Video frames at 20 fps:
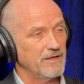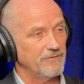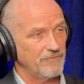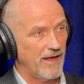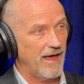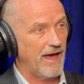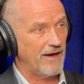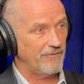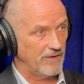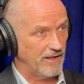if
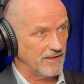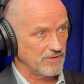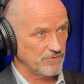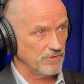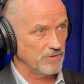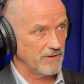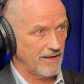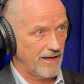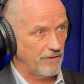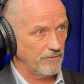they have an
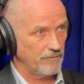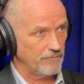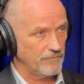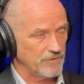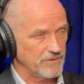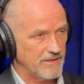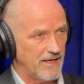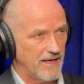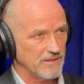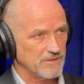escrow account
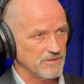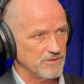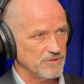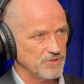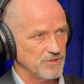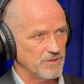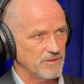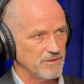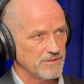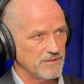for tax and
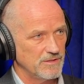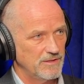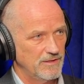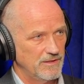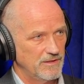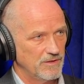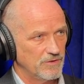insurance.